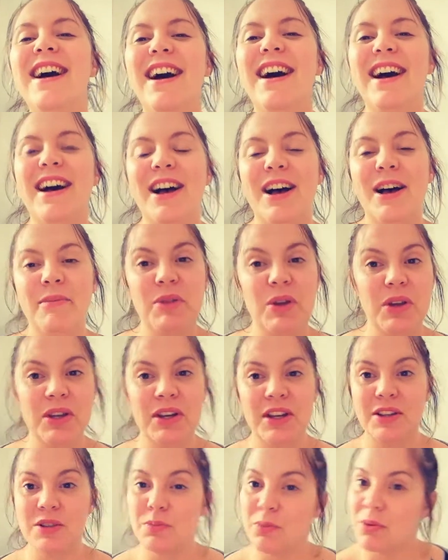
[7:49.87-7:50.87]
You
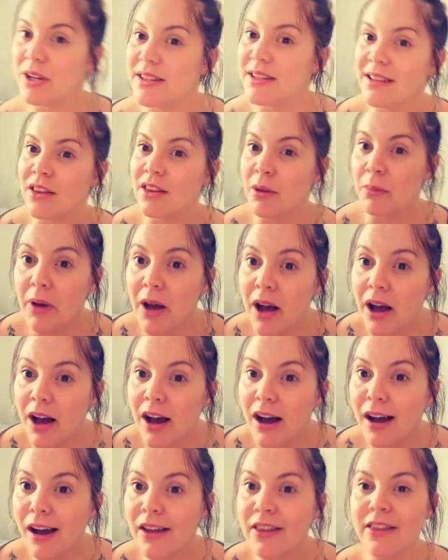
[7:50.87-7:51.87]
can express in the
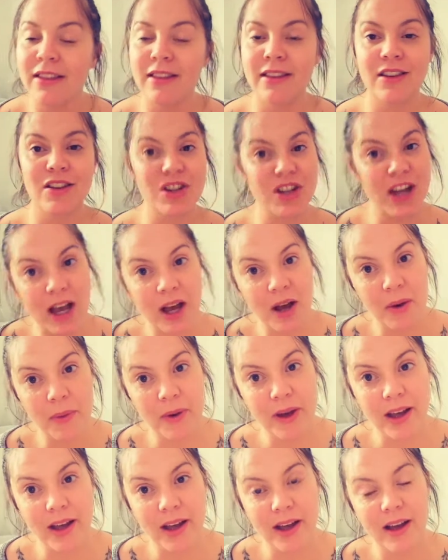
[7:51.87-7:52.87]
bath, in the
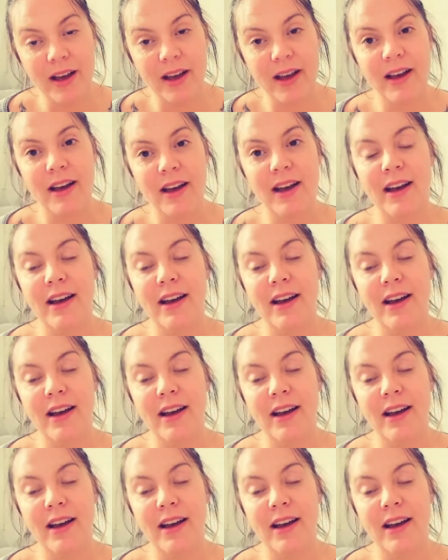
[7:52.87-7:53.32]
shower.